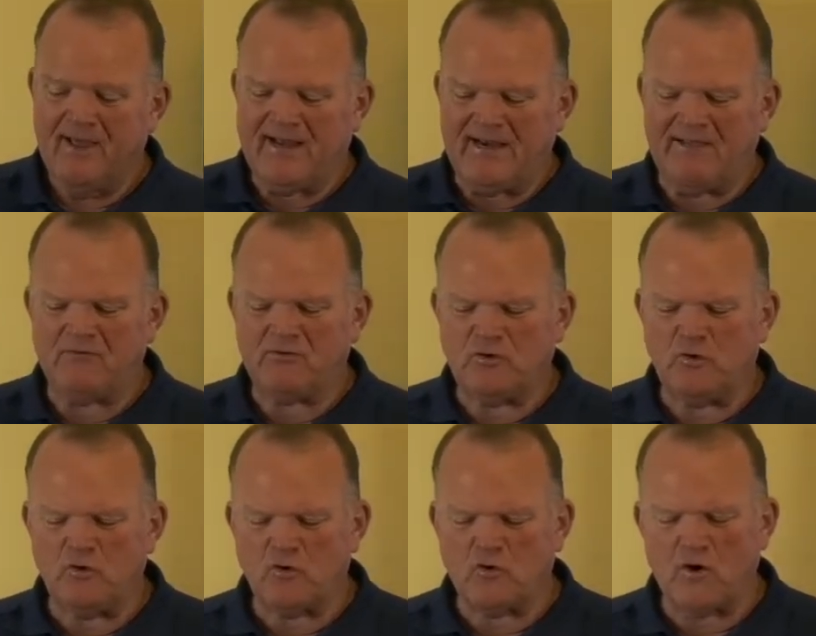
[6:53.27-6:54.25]
And even to
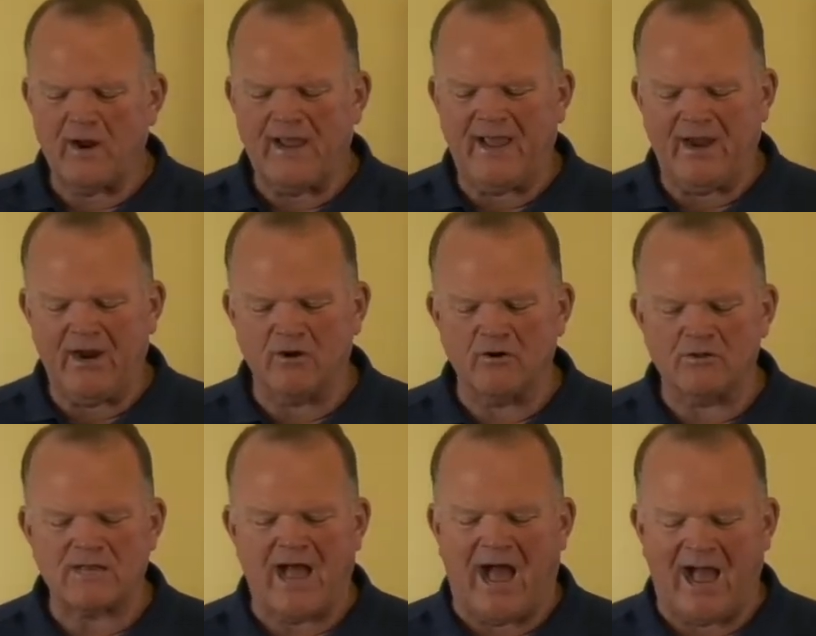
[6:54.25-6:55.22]
your gray
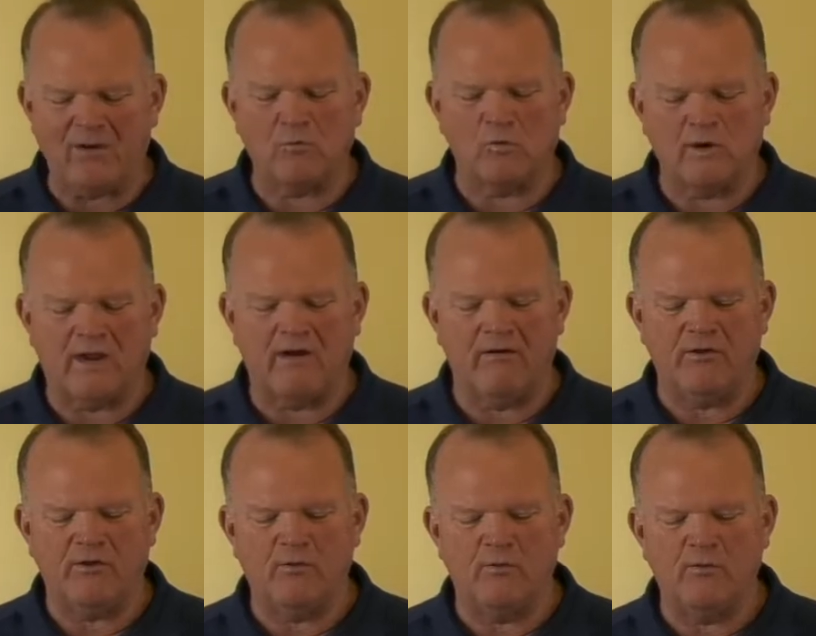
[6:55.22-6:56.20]
hairs, I will
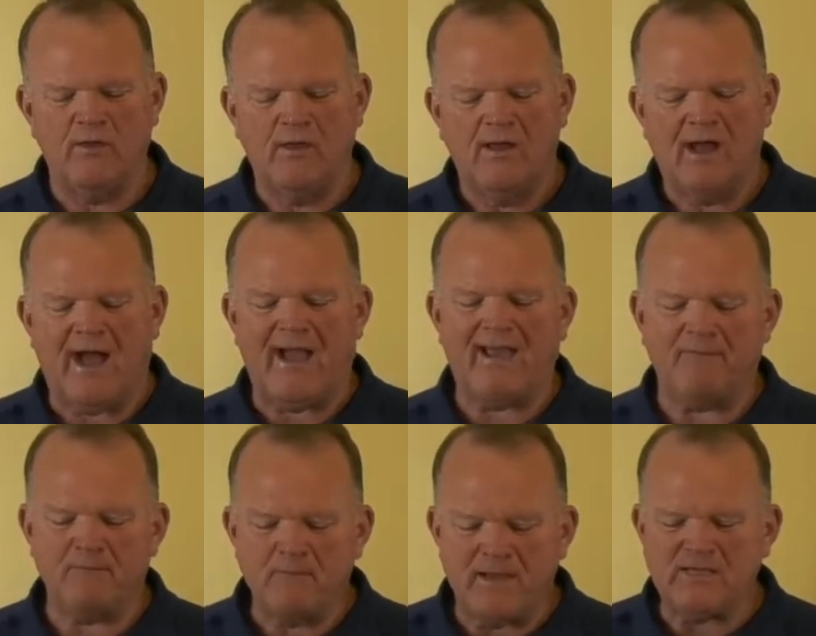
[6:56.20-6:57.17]
carry you. I have
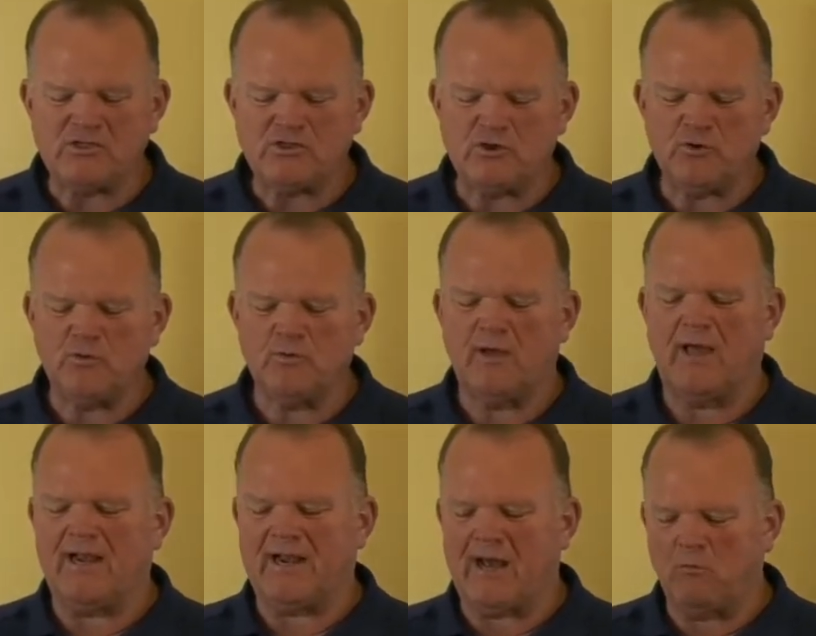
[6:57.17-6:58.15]
made you
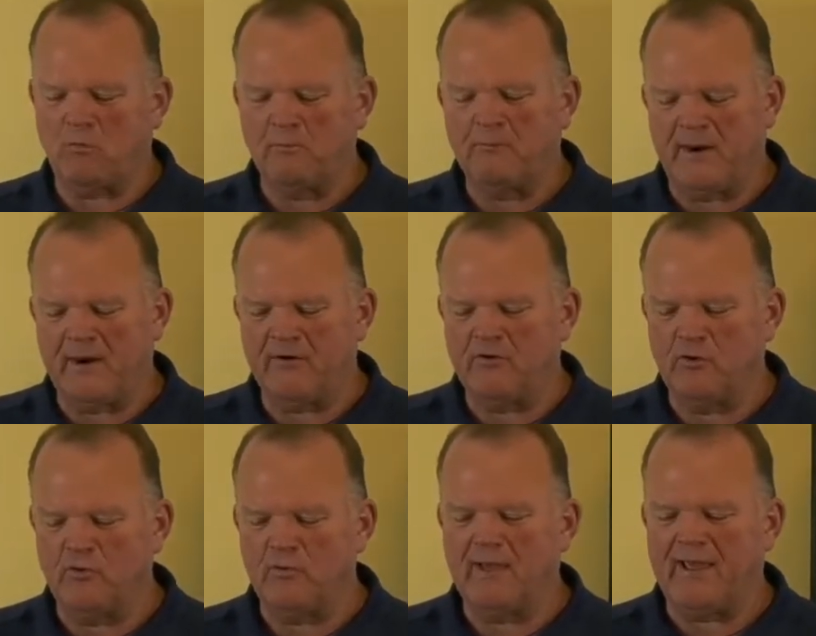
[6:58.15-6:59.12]
and I will bear
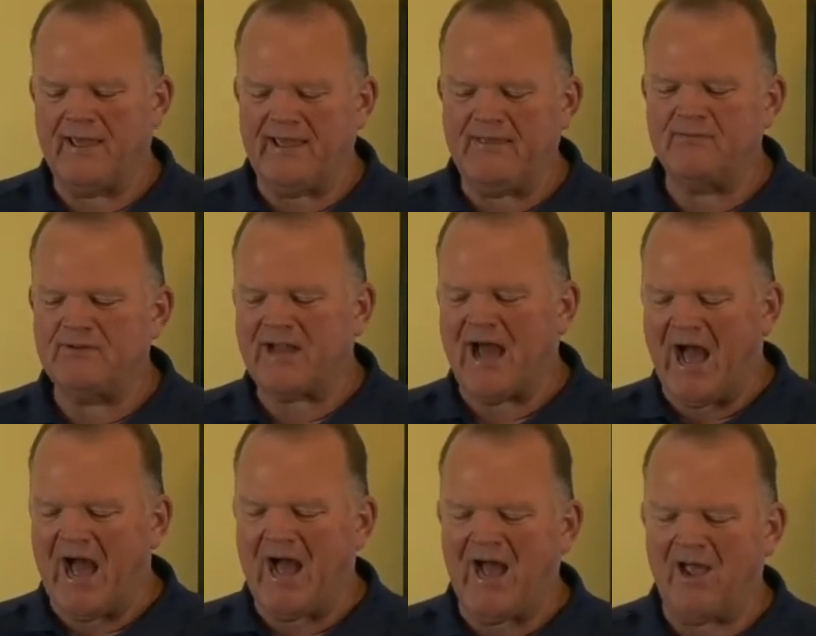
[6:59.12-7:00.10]
you. Even
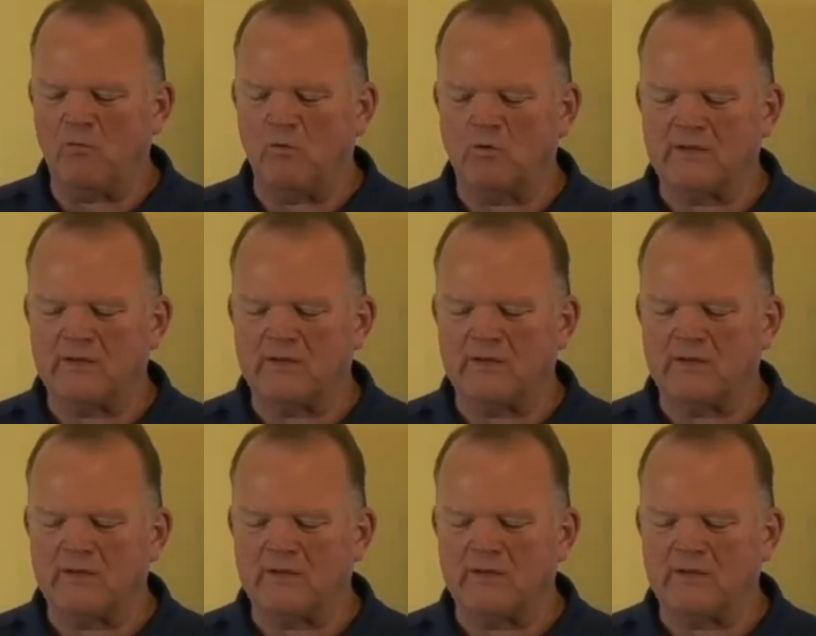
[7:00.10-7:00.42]
I will